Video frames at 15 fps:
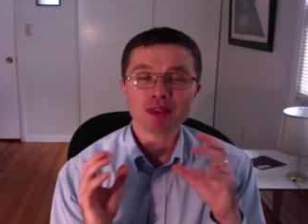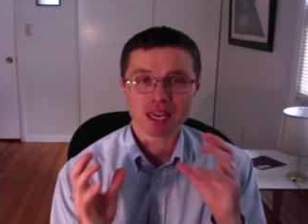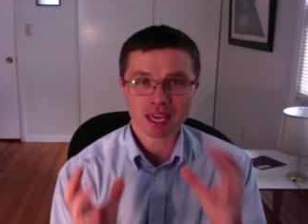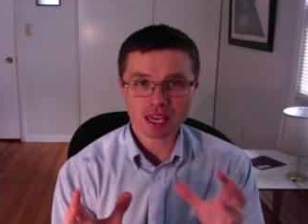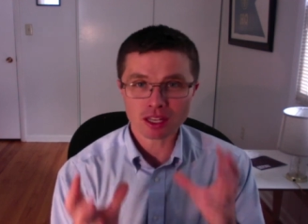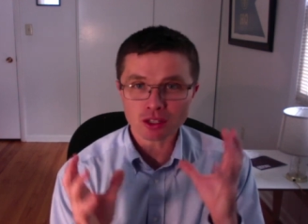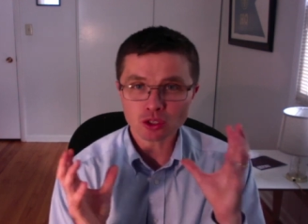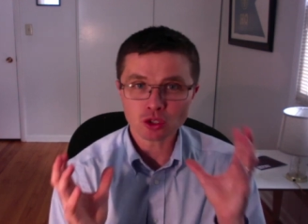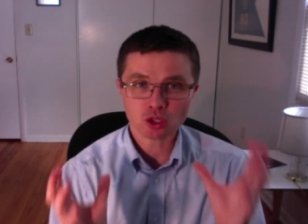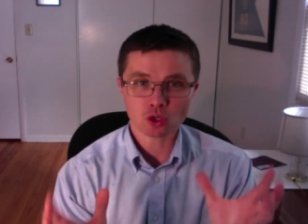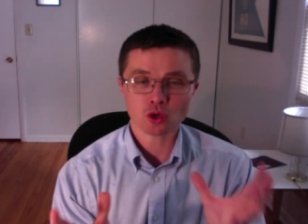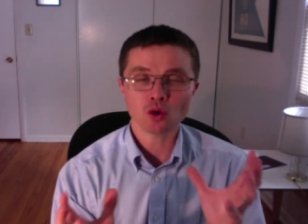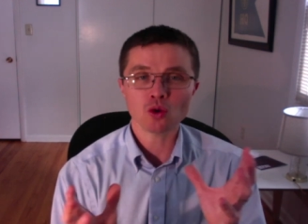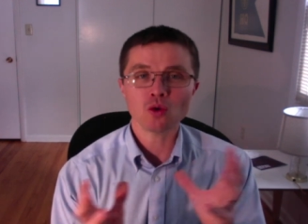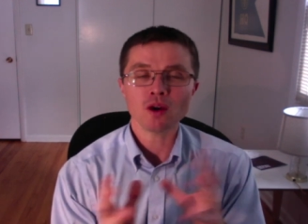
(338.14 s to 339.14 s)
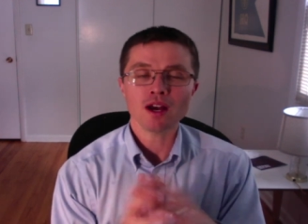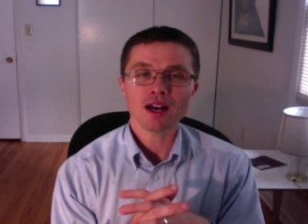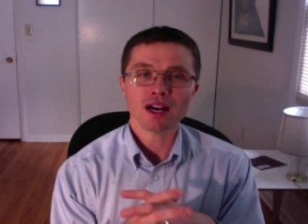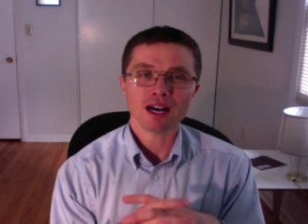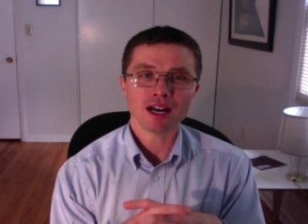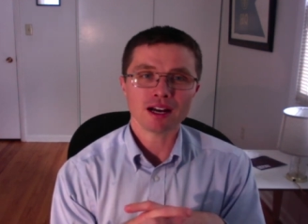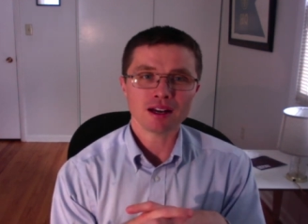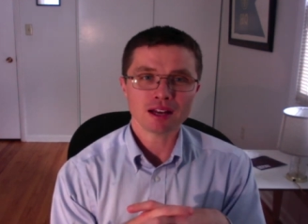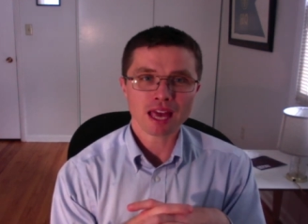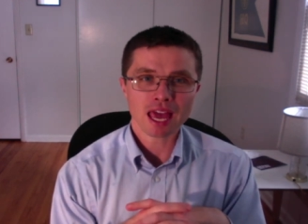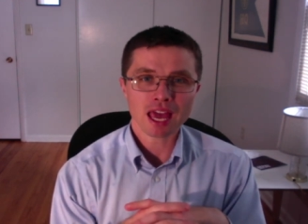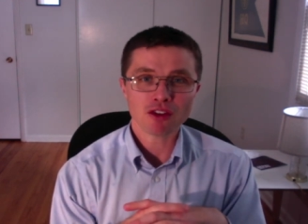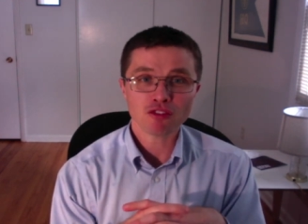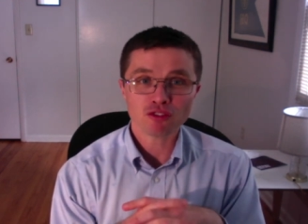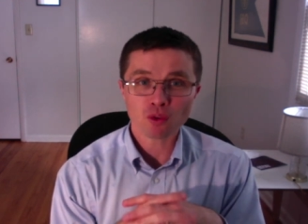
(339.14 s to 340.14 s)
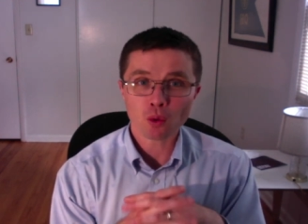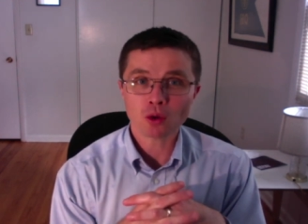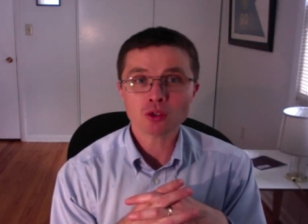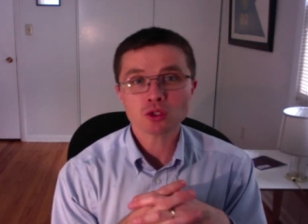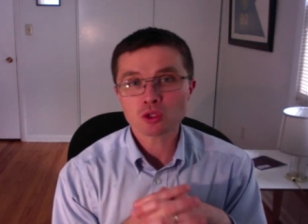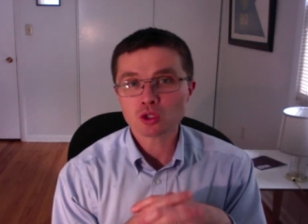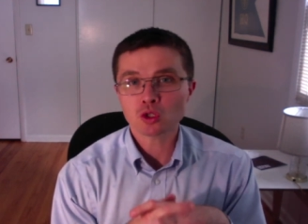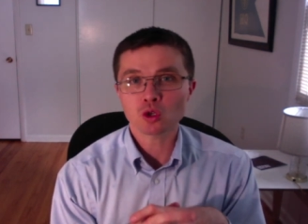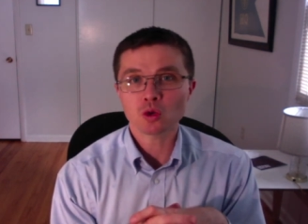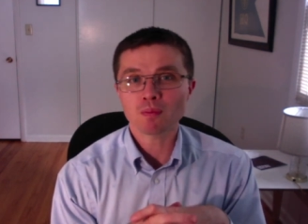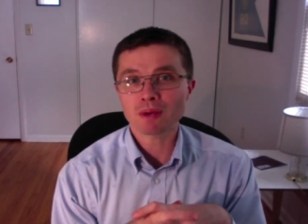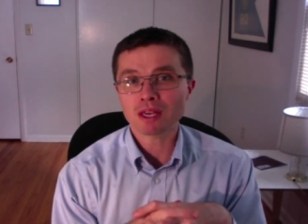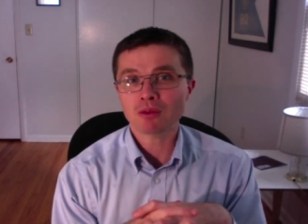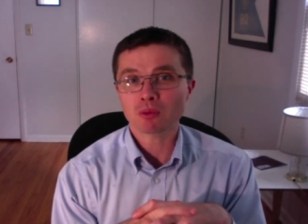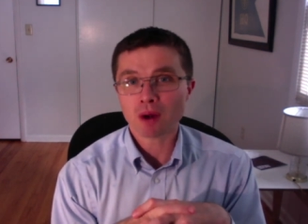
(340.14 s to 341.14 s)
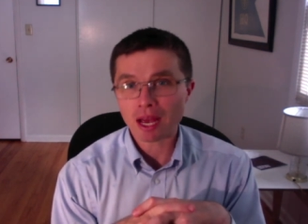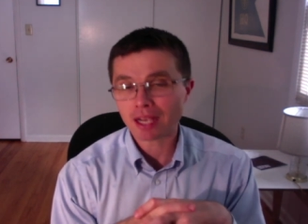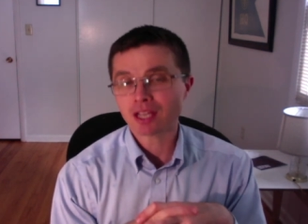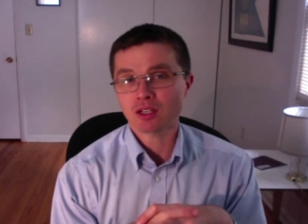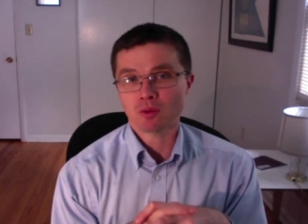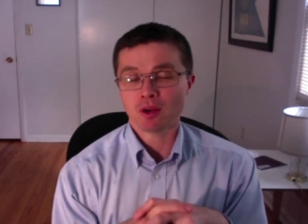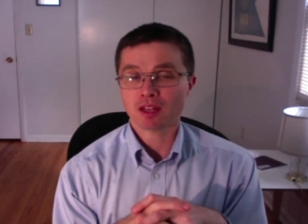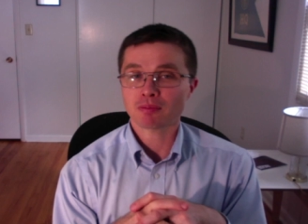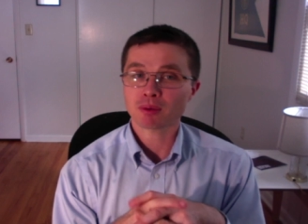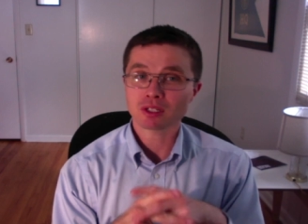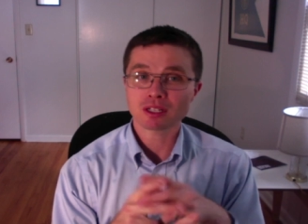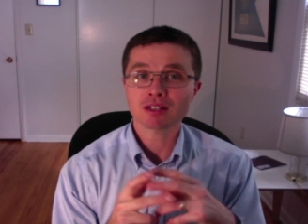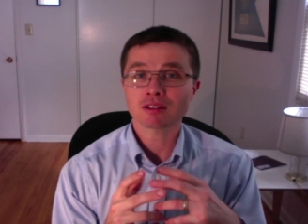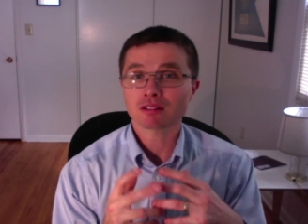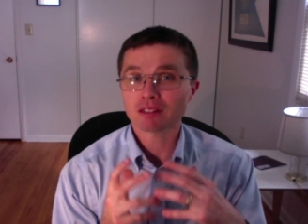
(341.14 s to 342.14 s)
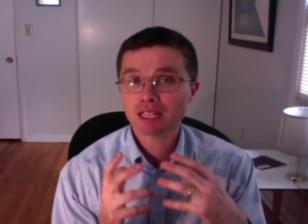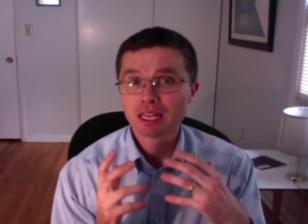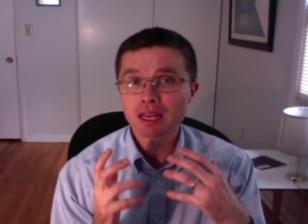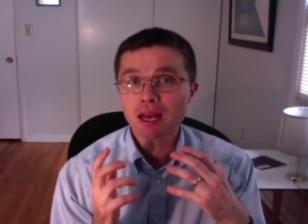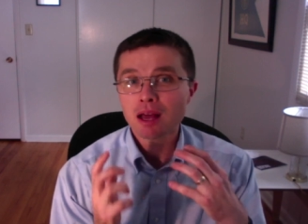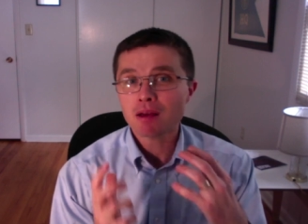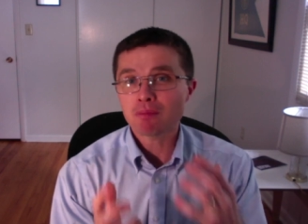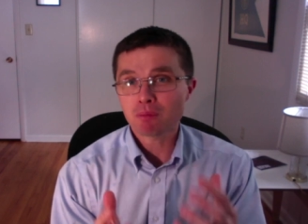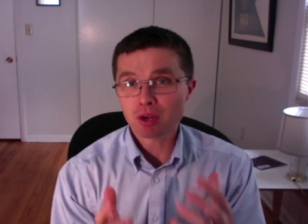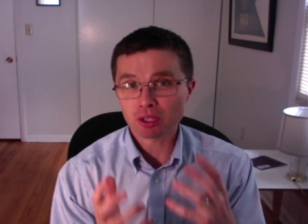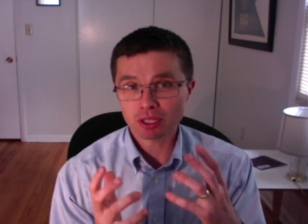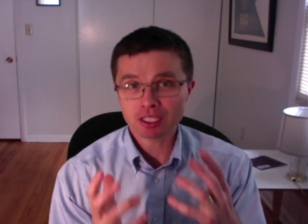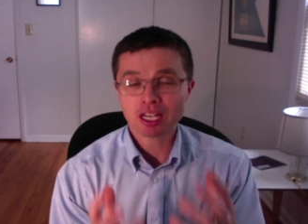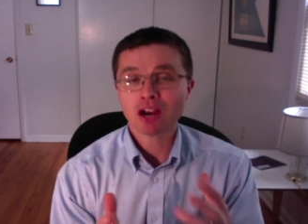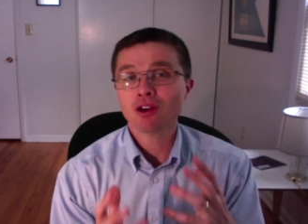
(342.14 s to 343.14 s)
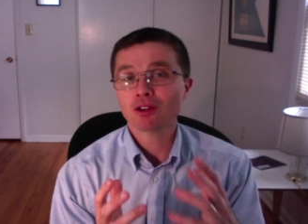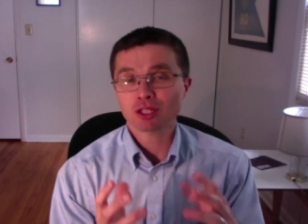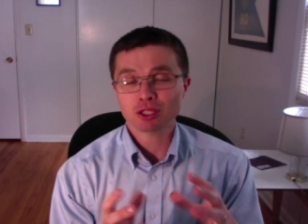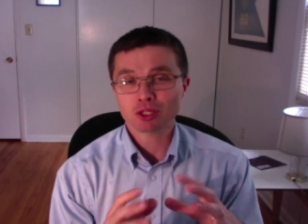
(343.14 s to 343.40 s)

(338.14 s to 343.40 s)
into a force to be reckoned with, particularly militarily.